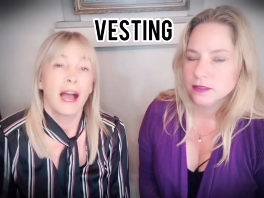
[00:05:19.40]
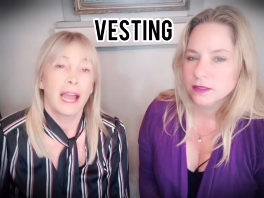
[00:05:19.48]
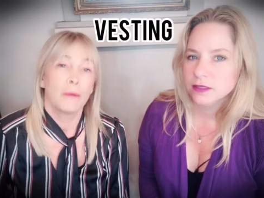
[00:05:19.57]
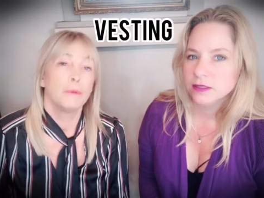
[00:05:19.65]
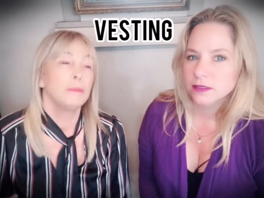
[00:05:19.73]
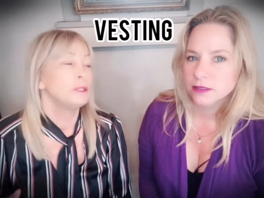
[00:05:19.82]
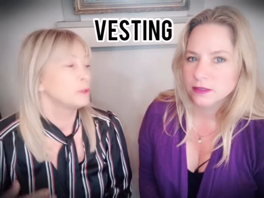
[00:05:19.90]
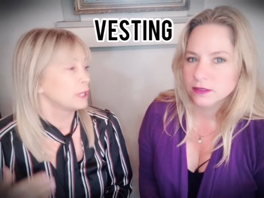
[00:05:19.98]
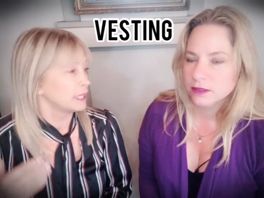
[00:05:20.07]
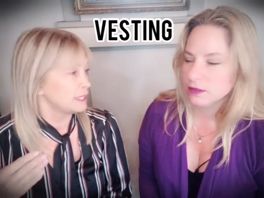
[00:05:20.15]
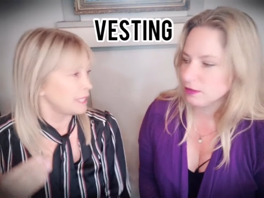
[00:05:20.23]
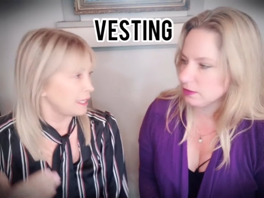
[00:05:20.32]
Speaker 1: I would be
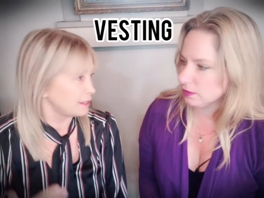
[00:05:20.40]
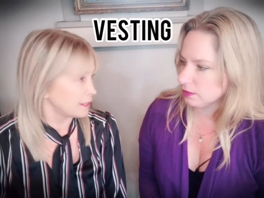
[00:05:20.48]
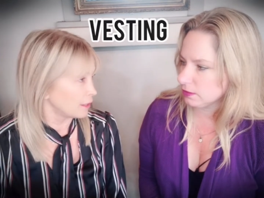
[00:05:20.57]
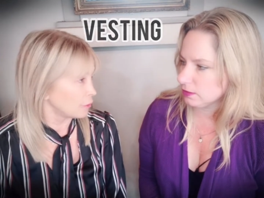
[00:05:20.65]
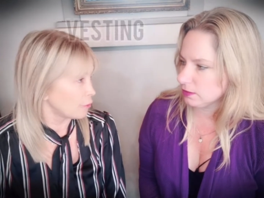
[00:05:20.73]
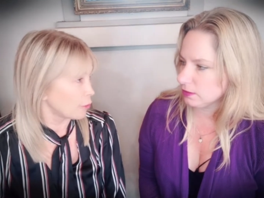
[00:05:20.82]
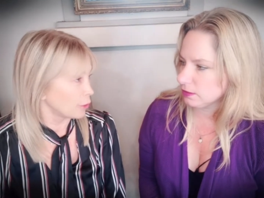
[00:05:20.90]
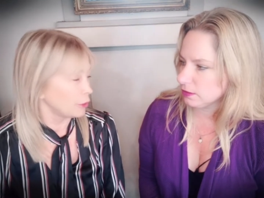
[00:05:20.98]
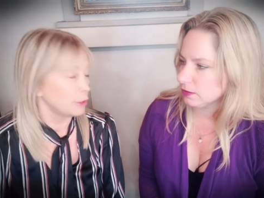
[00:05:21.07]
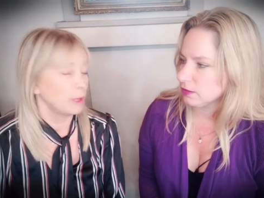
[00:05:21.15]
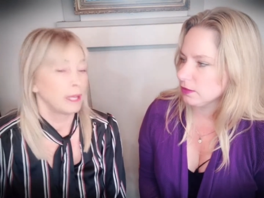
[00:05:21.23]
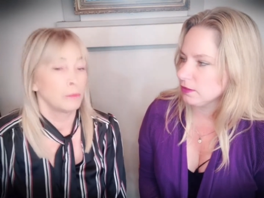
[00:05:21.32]
doing a date down for
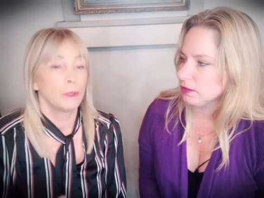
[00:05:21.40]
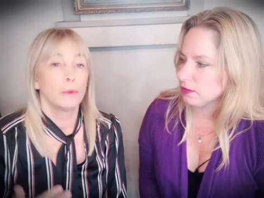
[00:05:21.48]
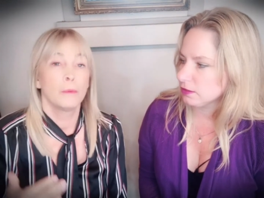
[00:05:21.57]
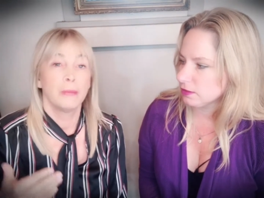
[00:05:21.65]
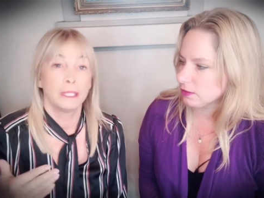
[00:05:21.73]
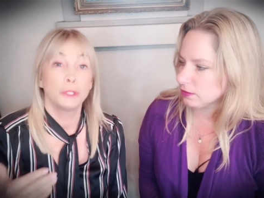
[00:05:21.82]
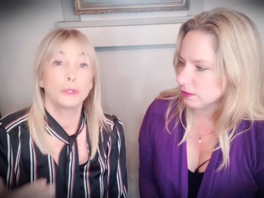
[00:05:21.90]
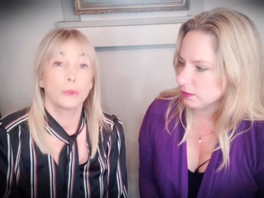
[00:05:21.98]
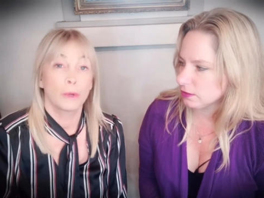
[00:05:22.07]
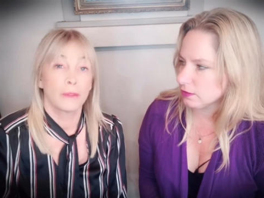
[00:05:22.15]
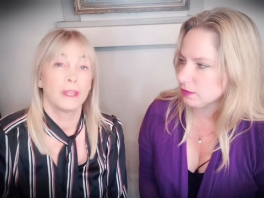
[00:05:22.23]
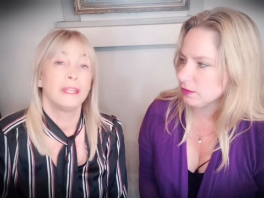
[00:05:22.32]
you, and we will make
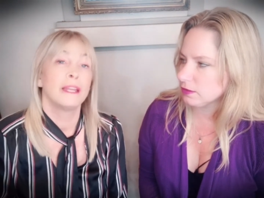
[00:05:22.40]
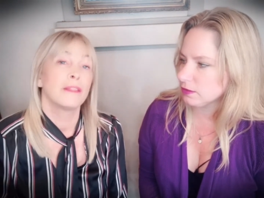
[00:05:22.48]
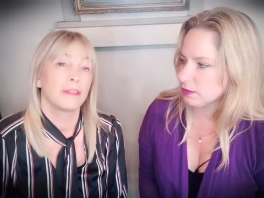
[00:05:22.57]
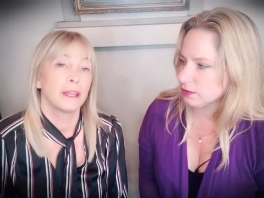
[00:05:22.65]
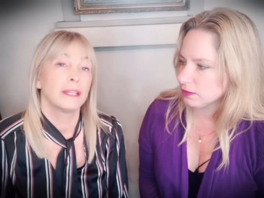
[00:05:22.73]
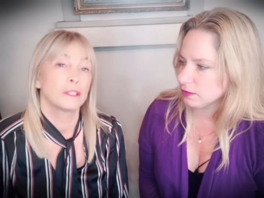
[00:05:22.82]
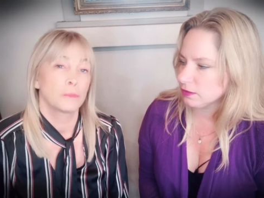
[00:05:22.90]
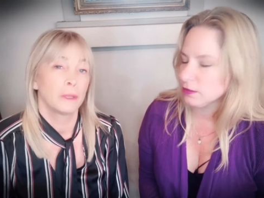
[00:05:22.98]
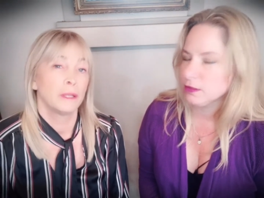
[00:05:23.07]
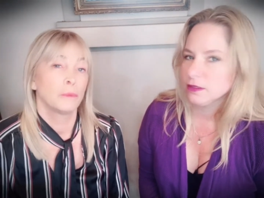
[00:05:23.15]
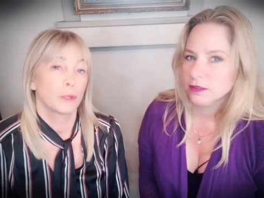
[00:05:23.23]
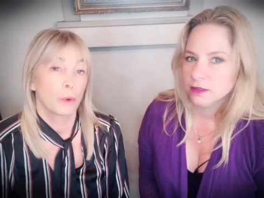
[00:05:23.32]
sure that nothing has
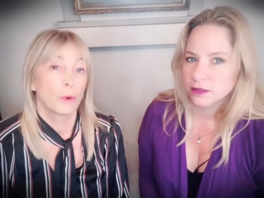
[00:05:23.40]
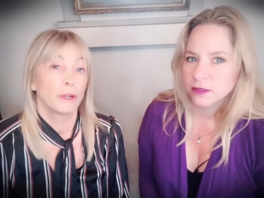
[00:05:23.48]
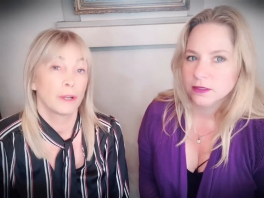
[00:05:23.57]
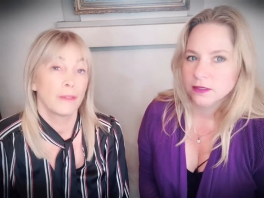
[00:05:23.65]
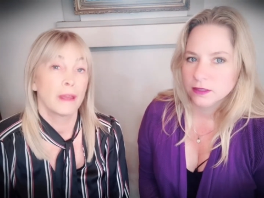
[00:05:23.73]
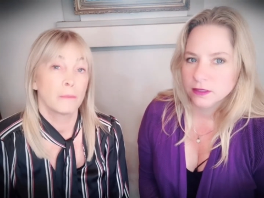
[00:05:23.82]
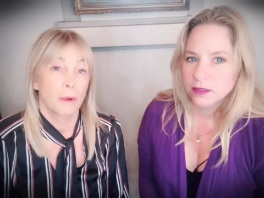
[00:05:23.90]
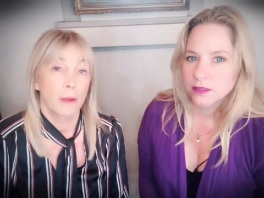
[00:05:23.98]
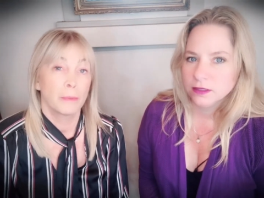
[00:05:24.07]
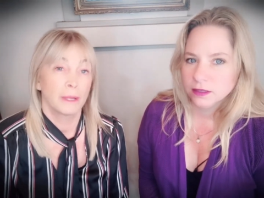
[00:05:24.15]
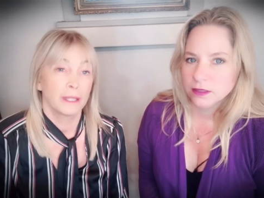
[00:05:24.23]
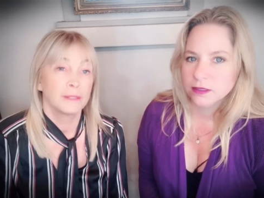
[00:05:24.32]
been recorded on that
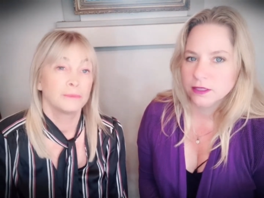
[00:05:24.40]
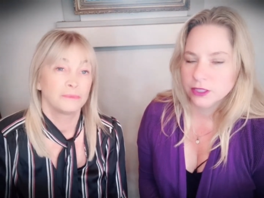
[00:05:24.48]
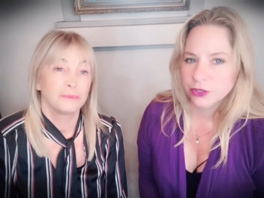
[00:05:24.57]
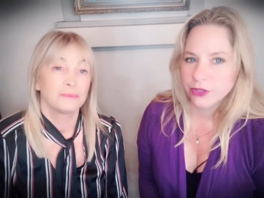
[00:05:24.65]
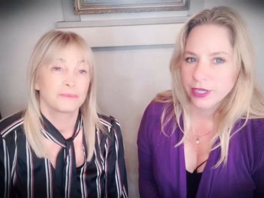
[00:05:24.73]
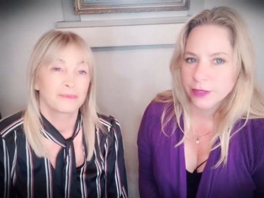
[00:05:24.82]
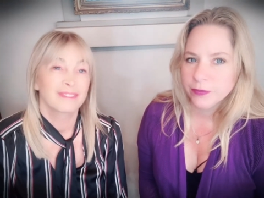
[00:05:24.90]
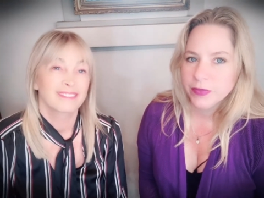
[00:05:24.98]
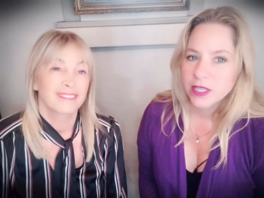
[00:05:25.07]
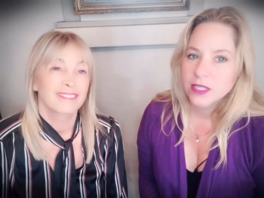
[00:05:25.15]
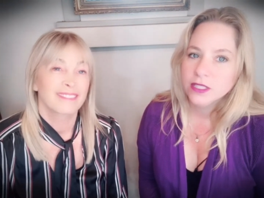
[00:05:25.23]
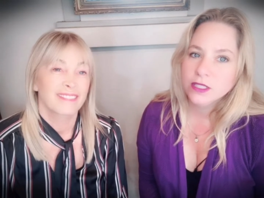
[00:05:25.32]
property.
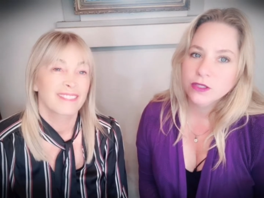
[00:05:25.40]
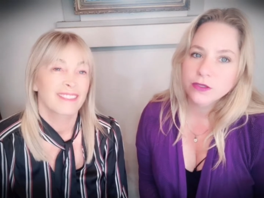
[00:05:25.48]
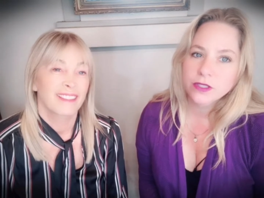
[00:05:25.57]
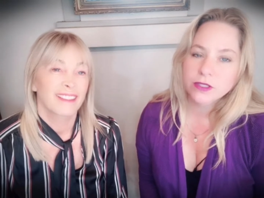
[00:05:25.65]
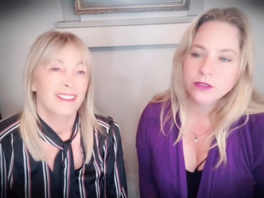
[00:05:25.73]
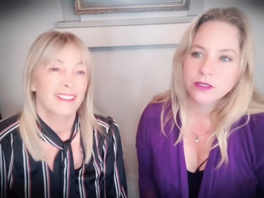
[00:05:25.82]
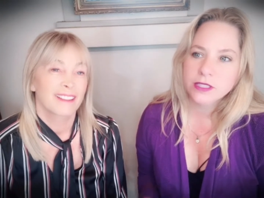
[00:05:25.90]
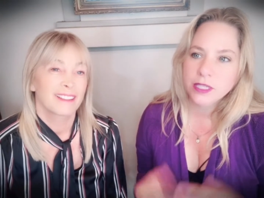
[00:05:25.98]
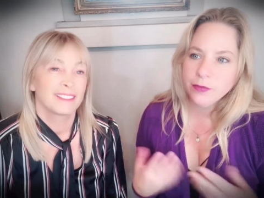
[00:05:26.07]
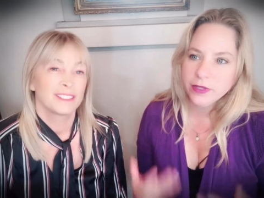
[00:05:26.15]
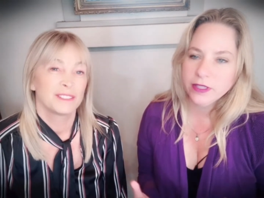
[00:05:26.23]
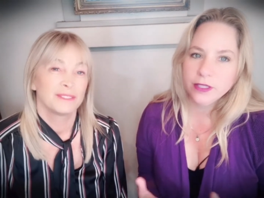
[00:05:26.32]
Okay.
Speaker 2: So, you know,
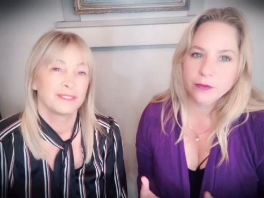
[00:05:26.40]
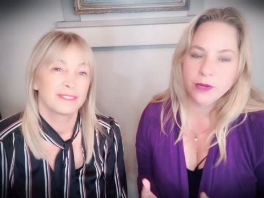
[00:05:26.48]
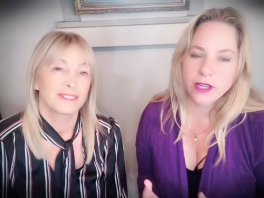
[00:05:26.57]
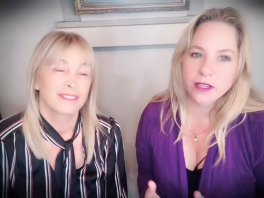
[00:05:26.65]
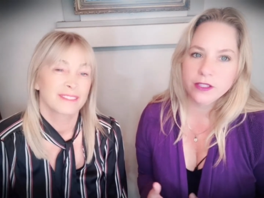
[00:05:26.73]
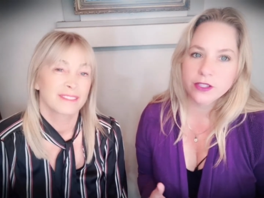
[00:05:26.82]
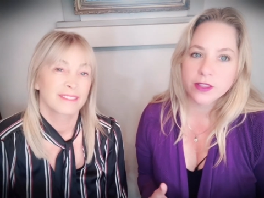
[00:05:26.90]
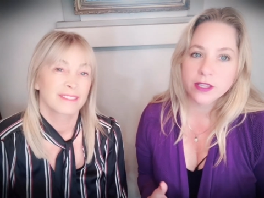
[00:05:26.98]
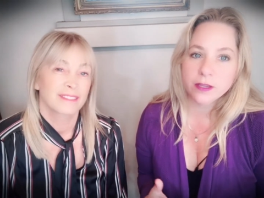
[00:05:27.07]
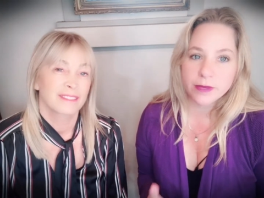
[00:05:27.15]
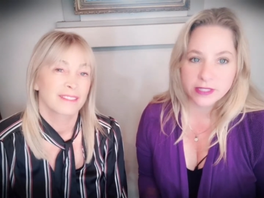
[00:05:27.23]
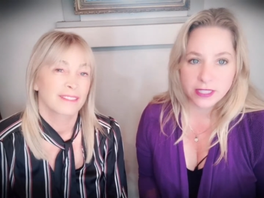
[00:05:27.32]
typically when you're
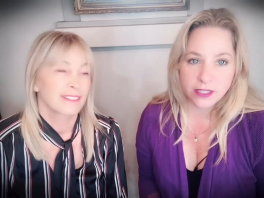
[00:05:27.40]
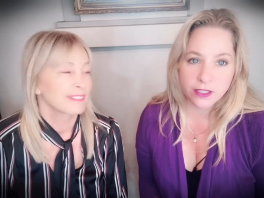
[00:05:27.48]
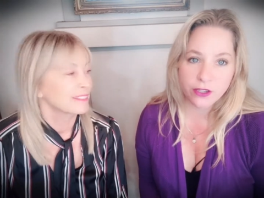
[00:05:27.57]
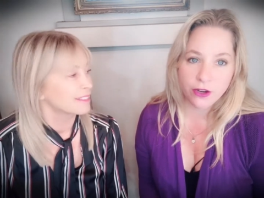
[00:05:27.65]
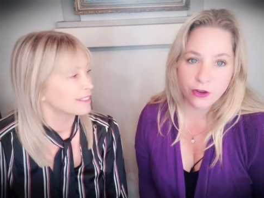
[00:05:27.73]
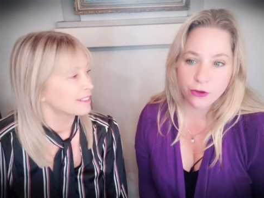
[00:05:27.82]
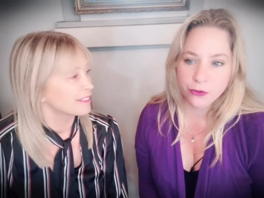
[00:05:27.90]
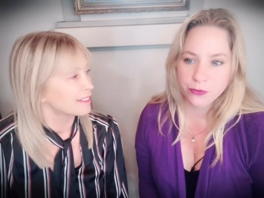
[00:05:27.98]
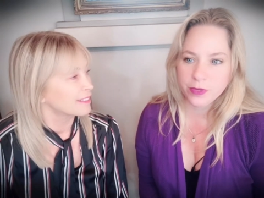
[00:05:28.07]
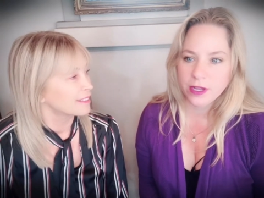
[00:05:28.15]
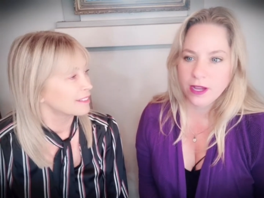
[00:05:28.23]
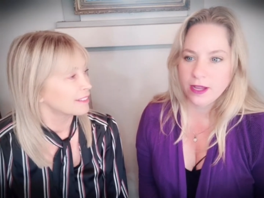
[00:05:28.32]
thinking about selling your home,
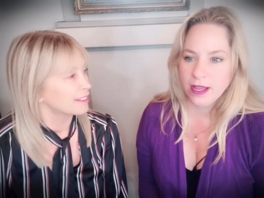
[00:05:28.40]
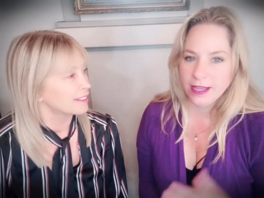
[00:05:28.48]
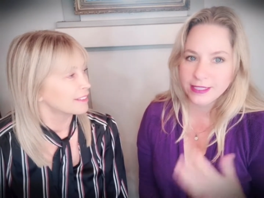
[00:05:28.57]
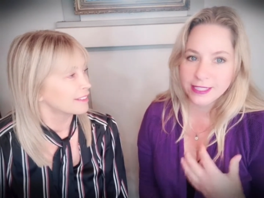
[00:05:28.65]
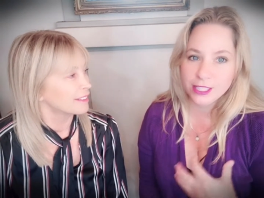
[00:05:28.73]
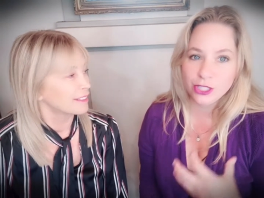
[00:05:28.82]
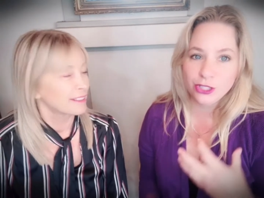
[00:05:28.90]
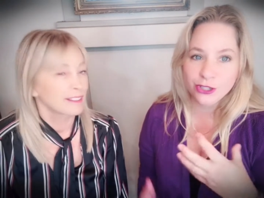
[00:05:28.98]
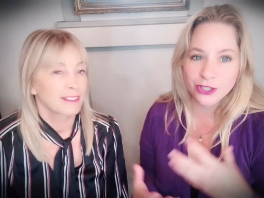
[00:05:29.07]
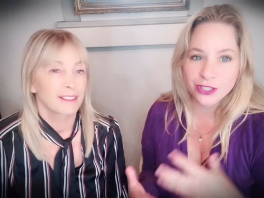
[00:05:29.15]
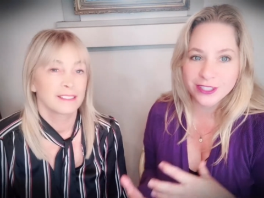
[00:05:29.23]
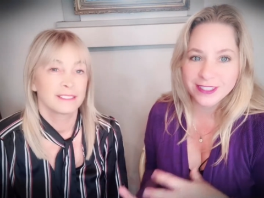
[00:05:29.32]
as
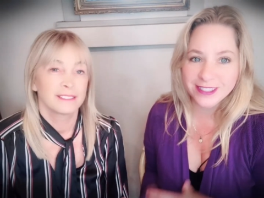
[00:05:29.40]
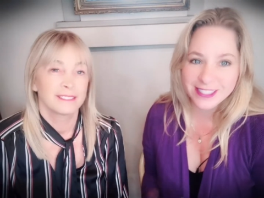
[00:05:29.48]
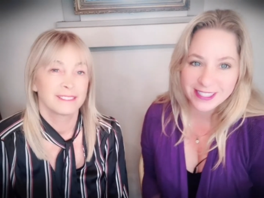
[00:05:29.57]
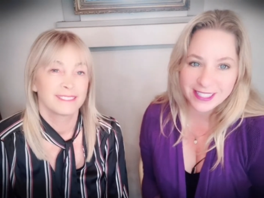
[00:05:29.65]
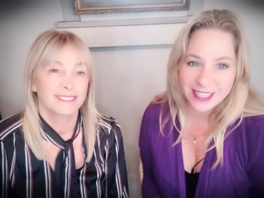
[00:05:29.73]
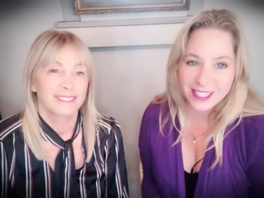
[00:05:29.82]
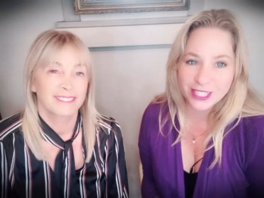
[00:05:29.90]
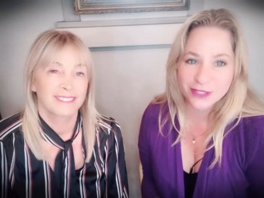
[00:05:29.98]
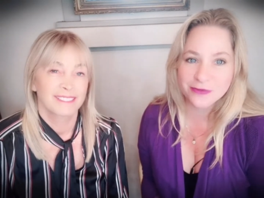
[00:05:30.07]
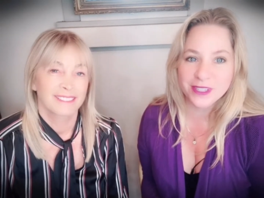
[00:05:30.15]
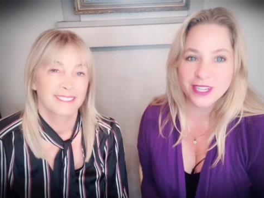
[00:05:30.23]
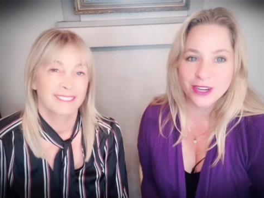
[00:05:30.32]
your listing
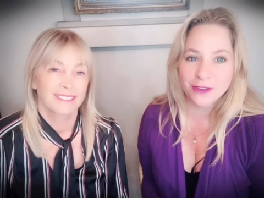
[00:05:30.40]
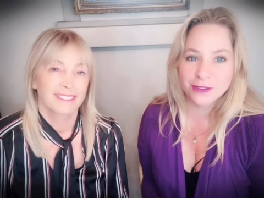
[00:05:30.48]
agent, we go